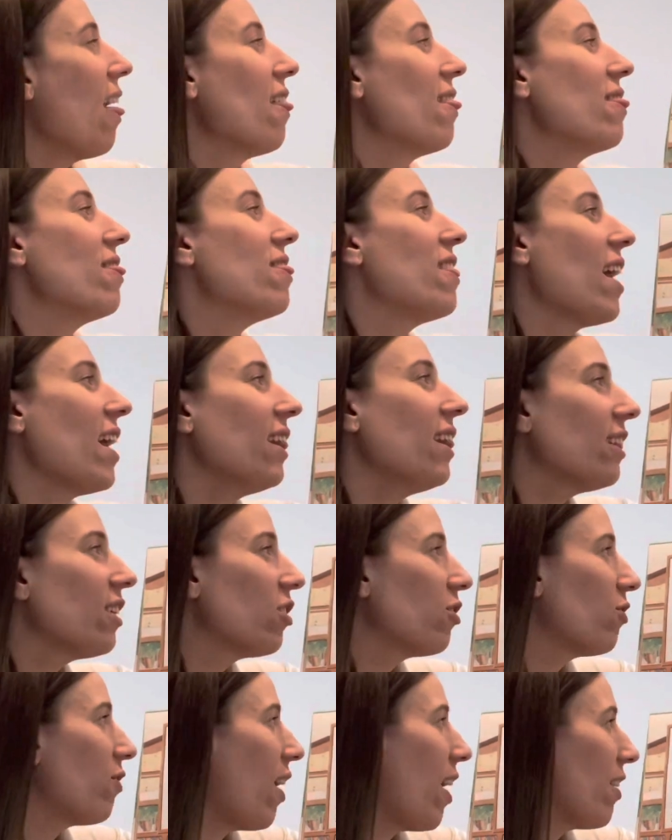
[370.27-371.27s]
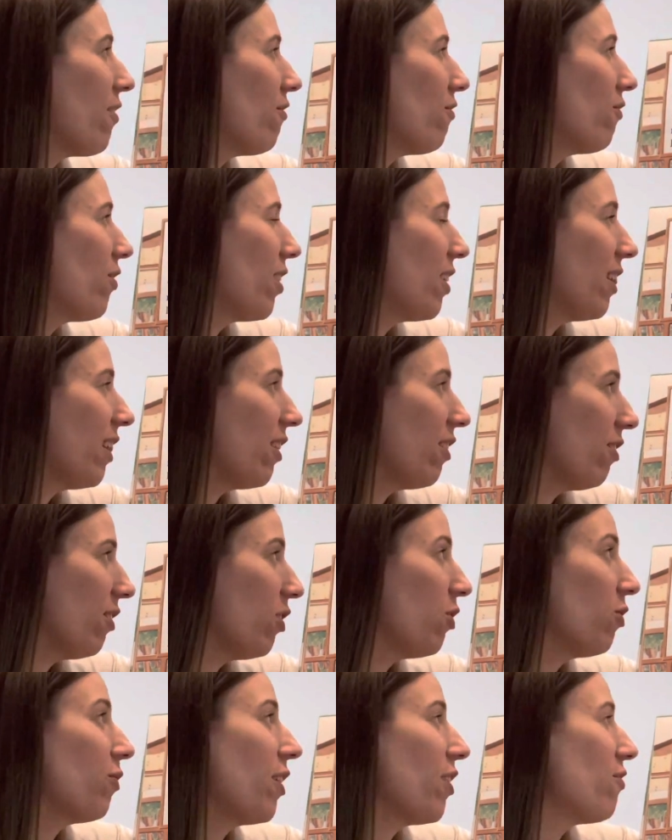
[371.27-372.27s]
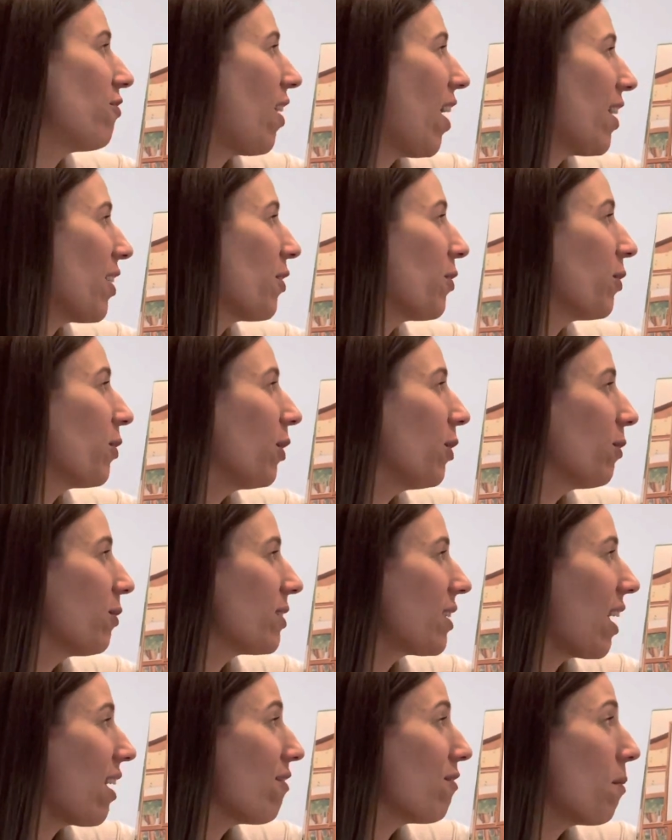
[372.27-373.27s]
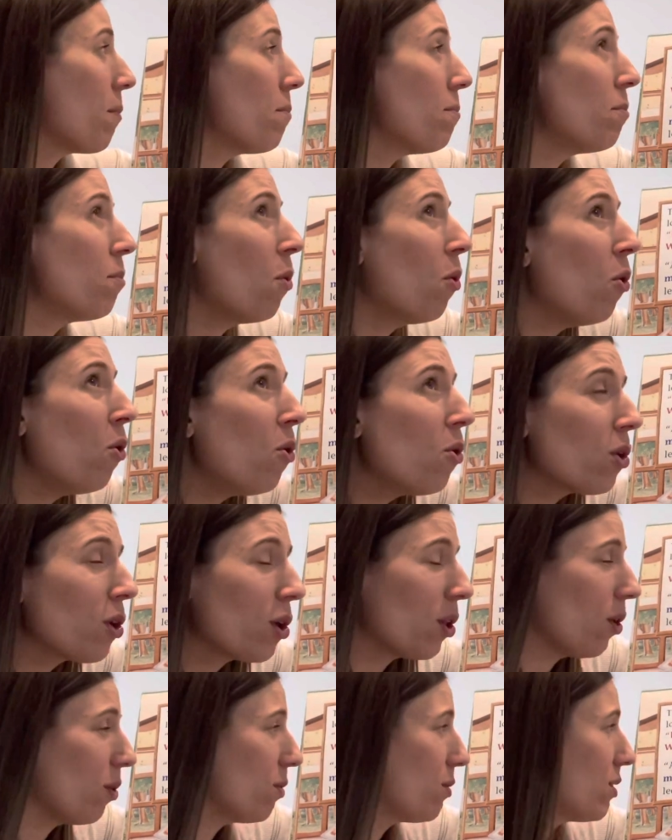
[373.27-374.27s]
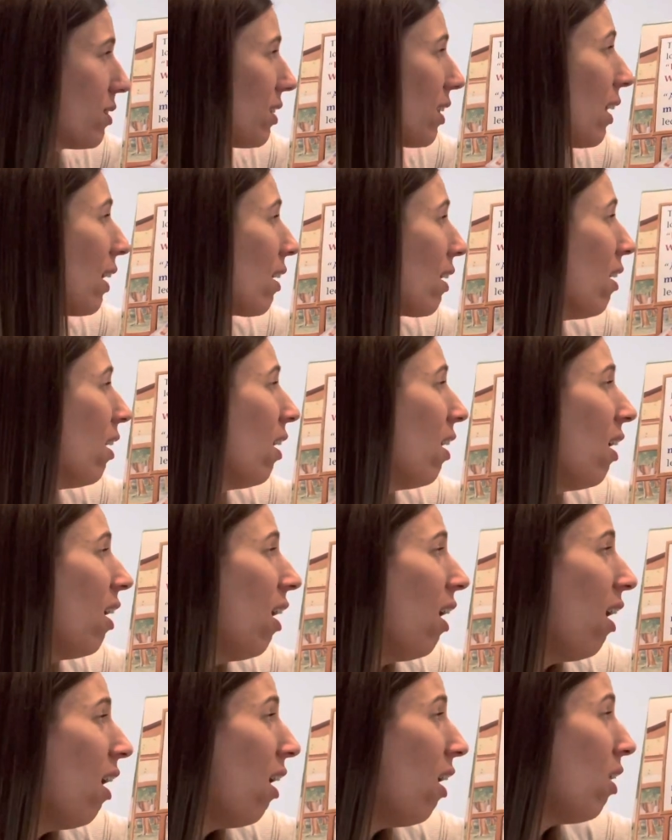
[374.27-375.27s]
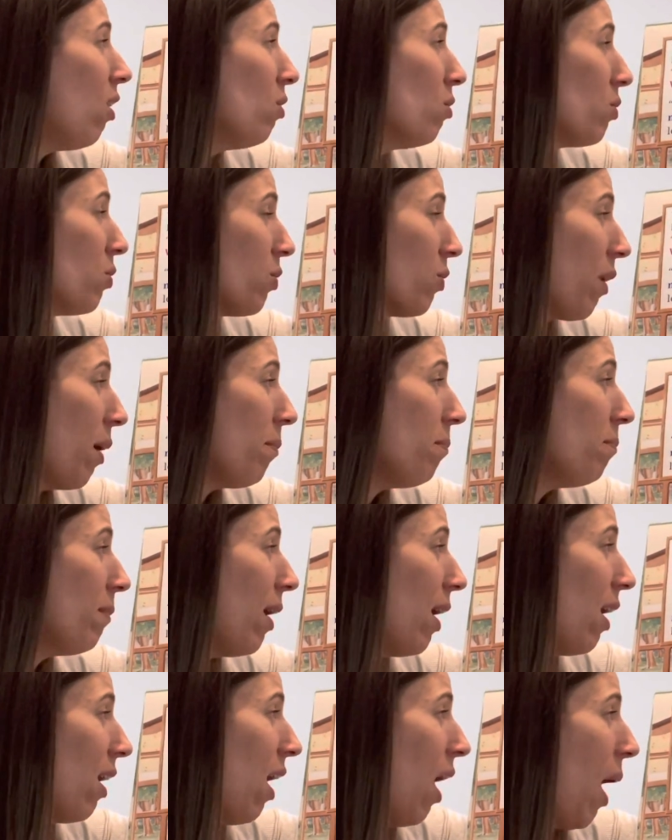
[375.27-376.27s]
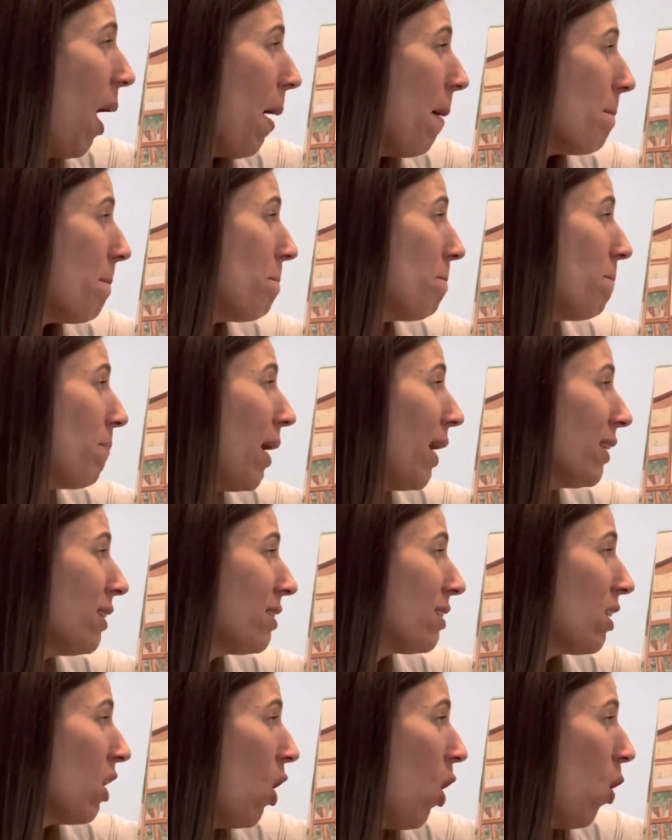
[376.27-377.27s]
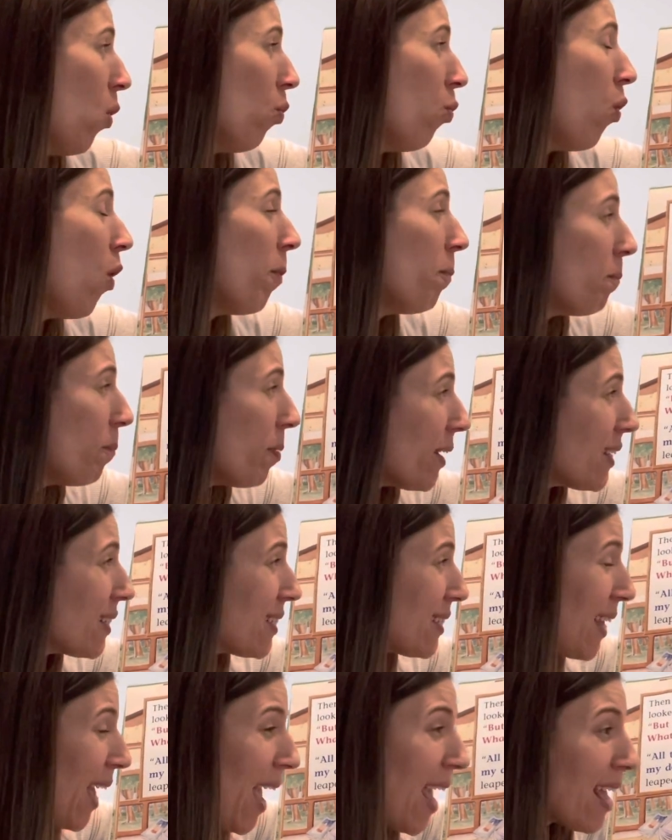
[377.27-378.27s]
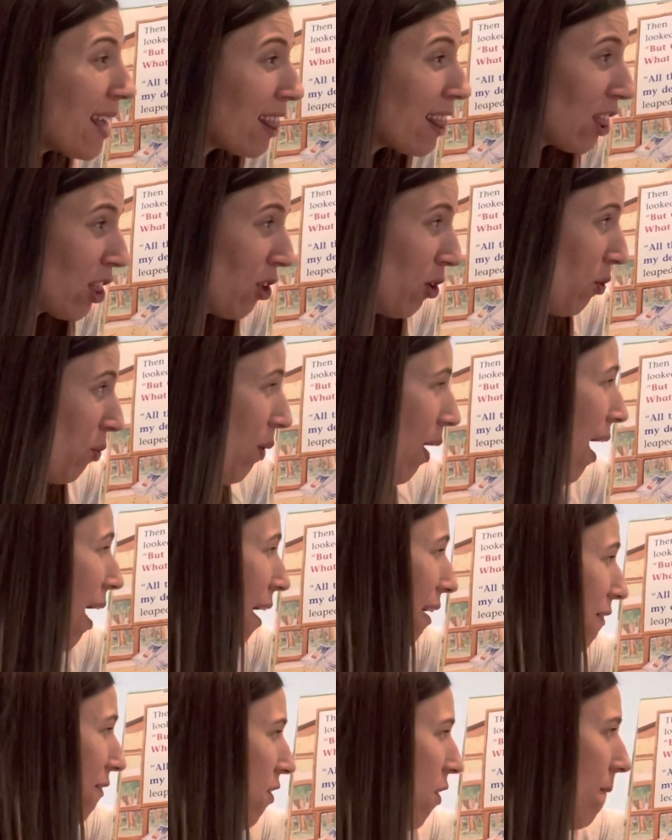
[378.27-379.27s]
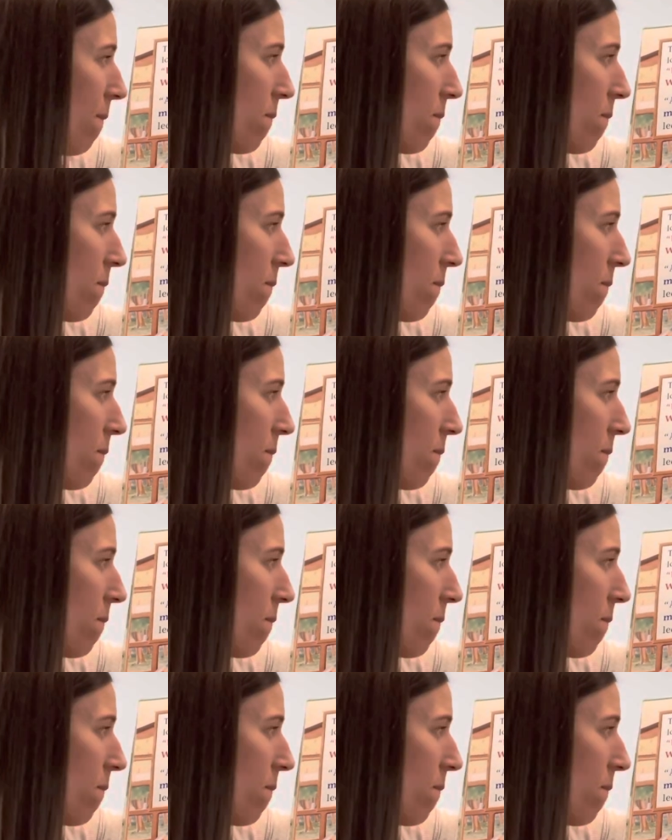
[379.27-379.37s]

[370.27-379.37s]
Then Little Red Riding Hood looked even more closely. "Oh, Grandma, but what big teeth you have."